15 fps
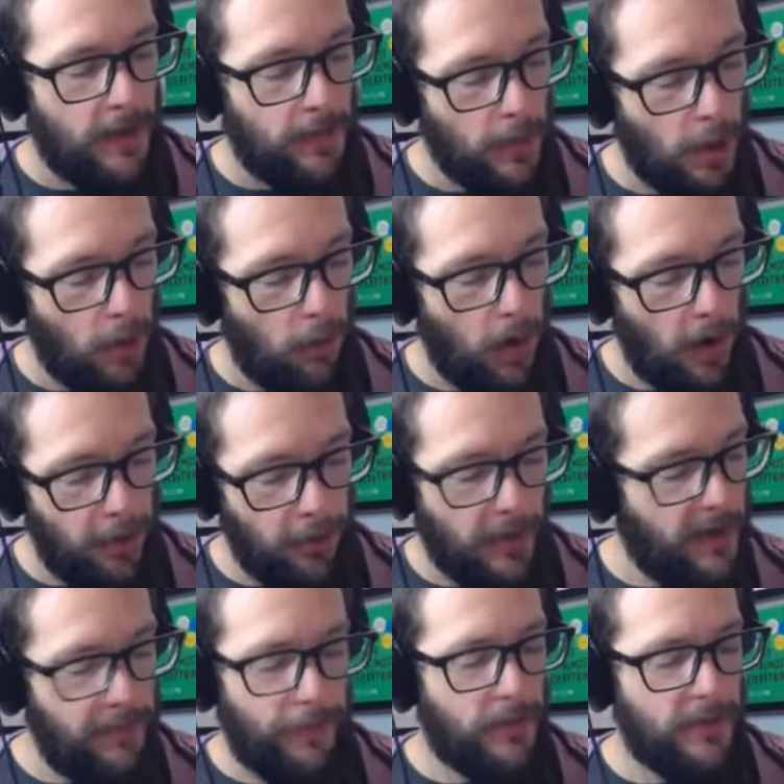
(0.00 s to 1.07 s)
No other
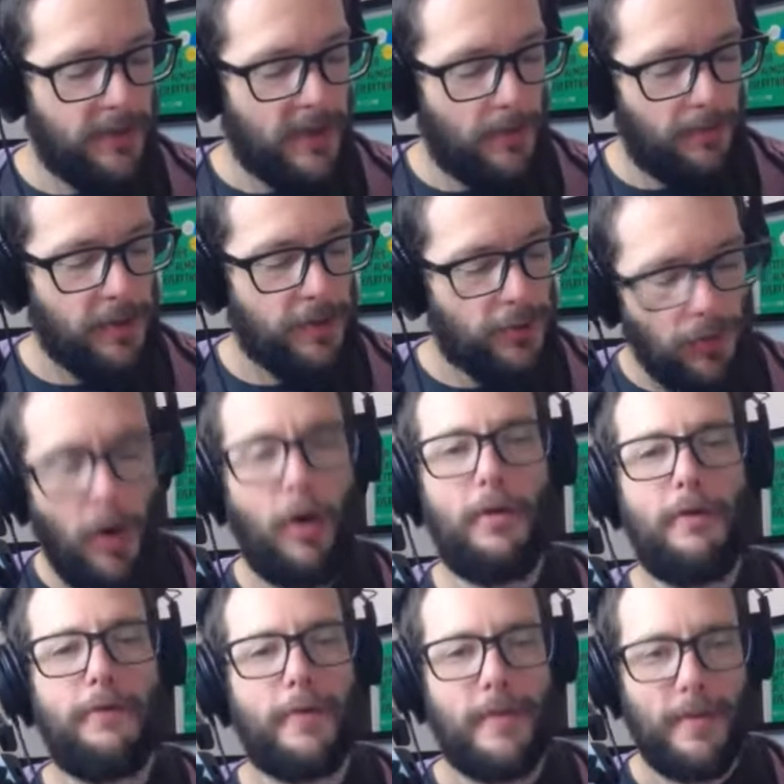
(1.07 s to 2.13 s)
inference can be
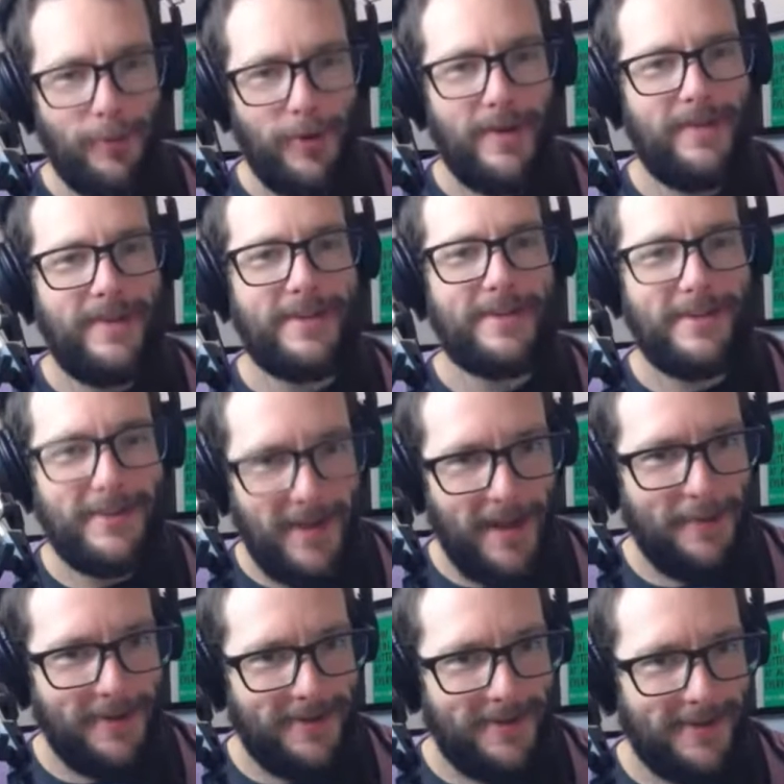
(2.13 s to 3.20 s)
drawn from the previous
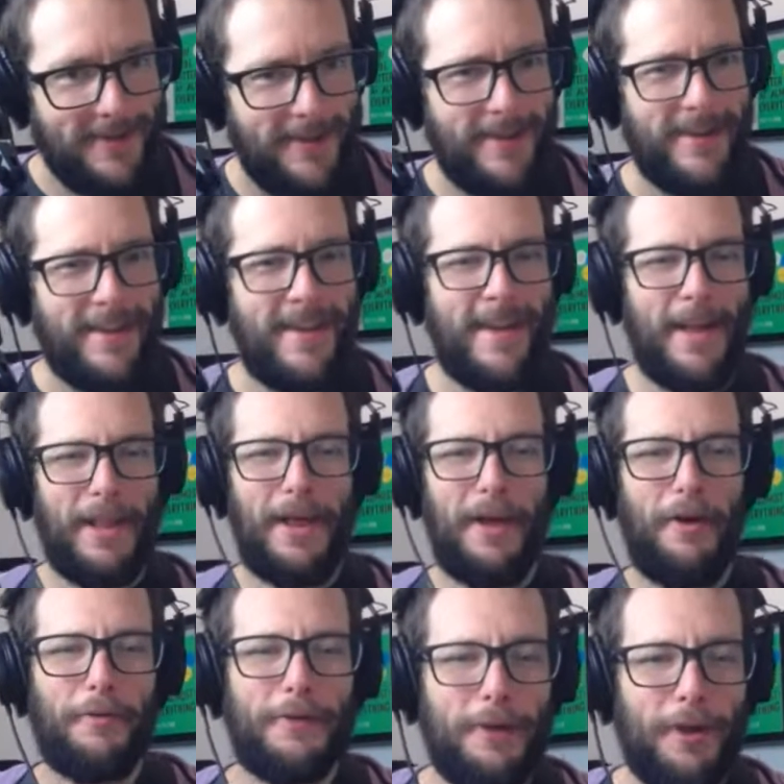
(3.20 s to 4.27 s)
statements. I
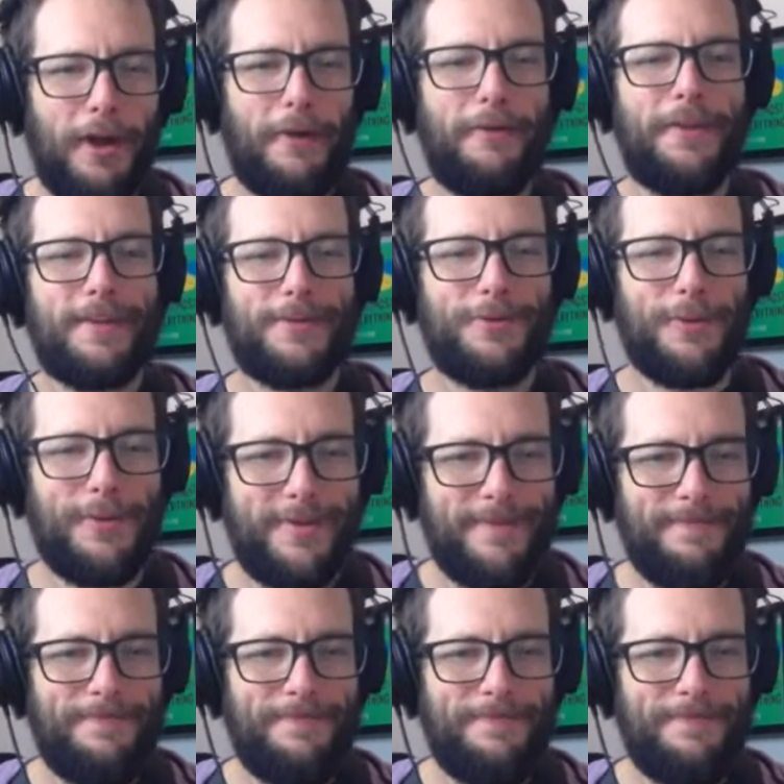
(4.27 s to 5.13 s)
often love this sort of